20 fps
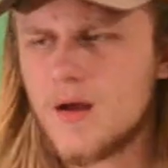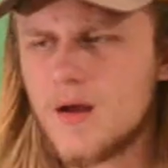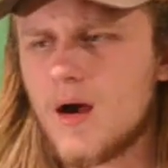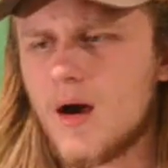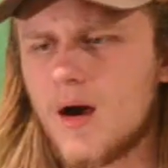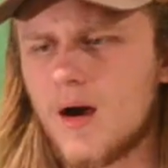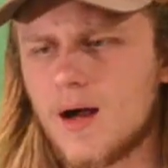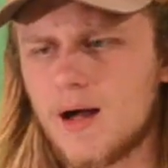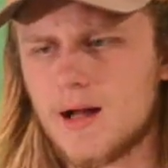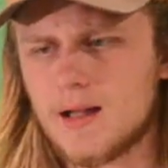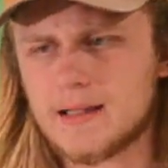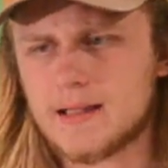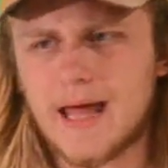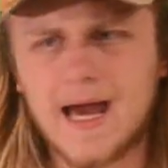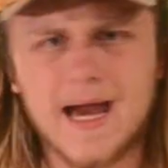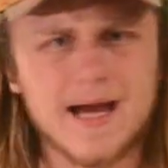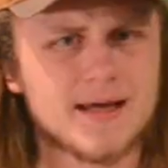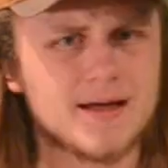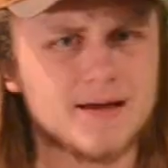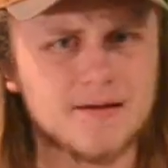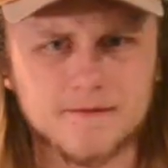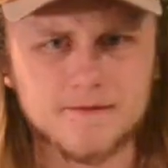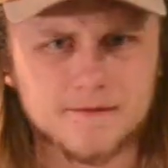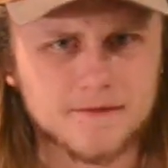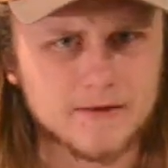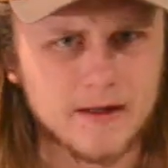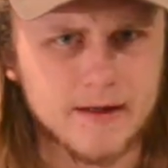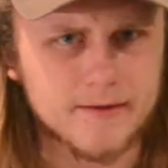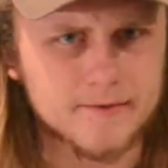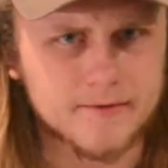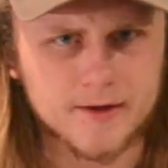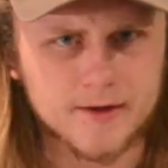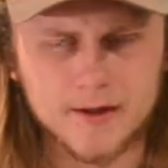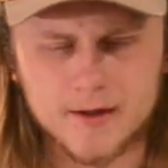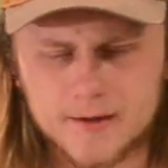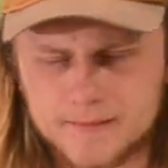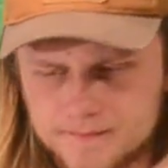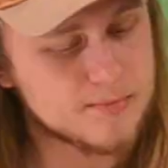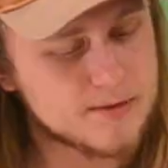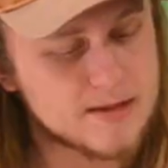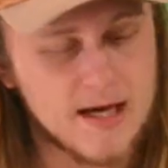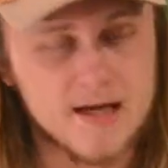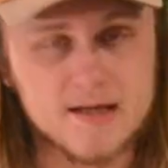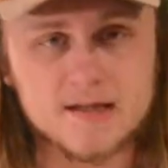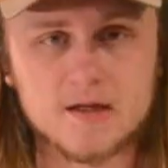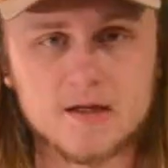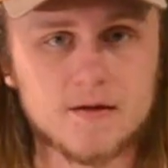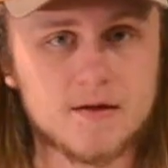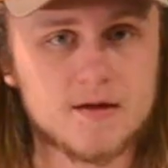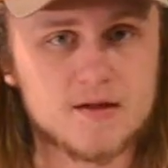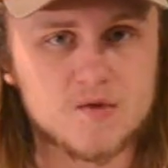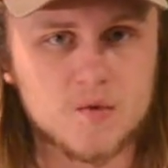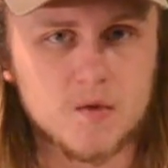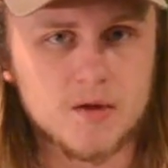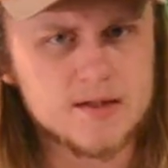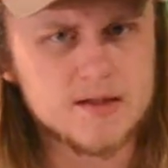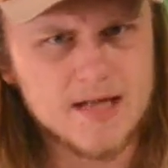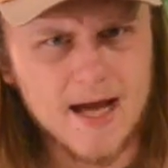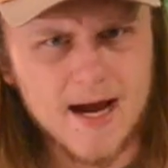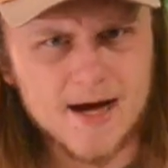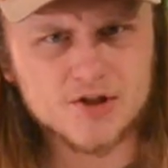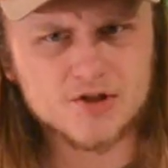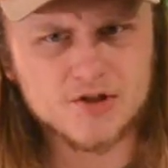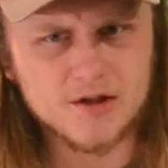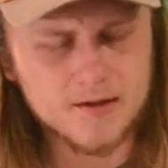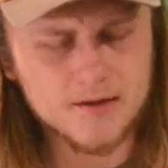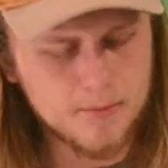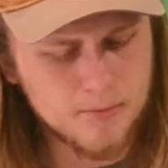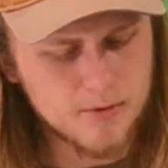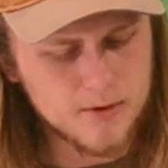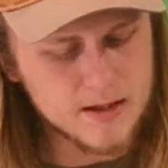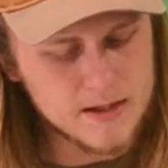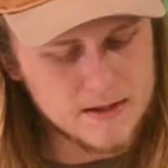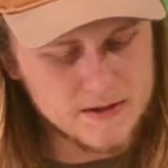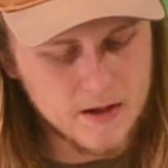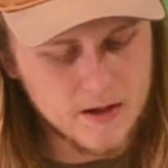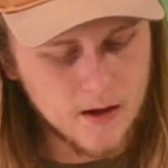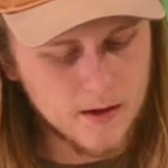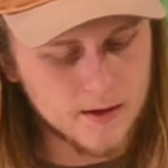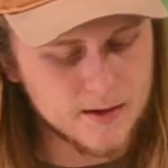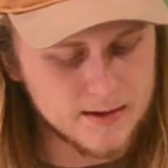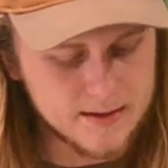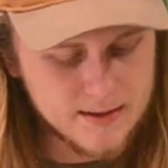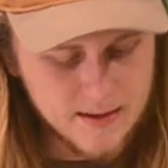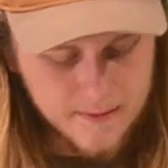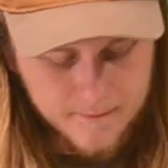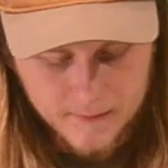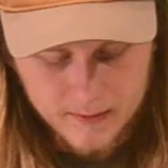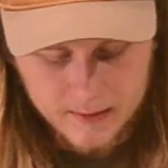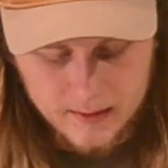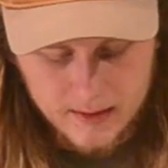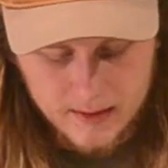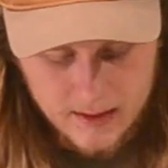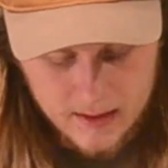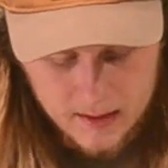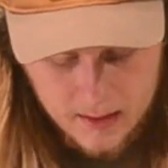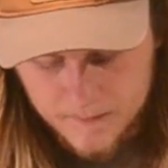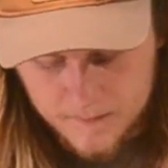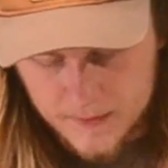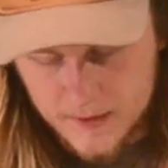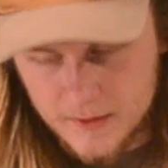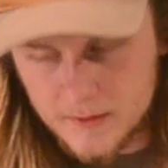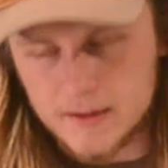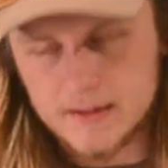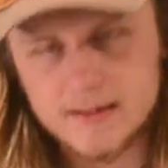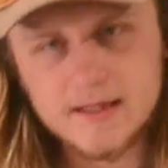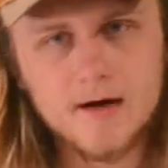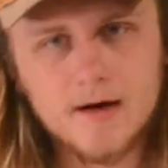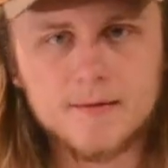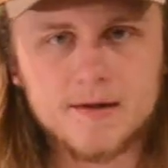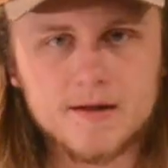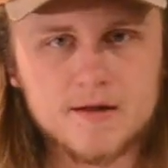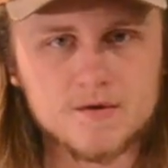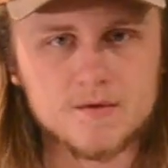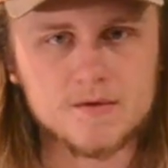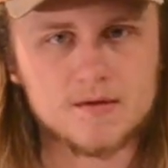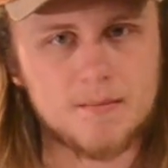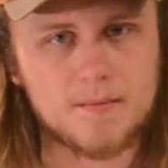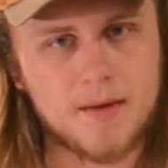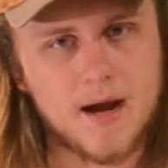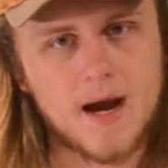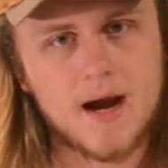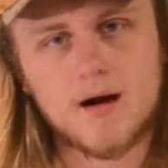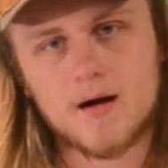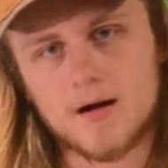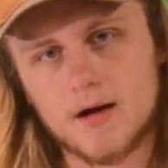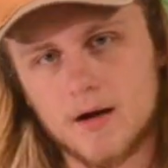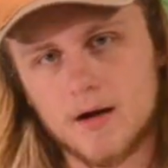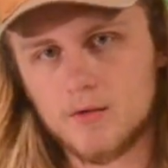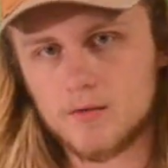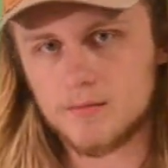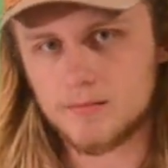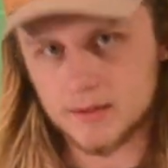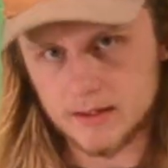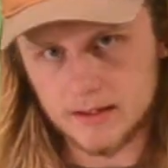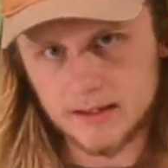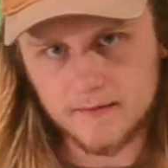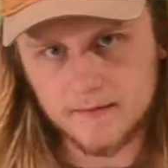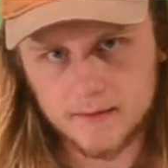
lacking in flavor. Taste on this one is actually pretty solid. It definitely, you could tell me this was a pear and I would believe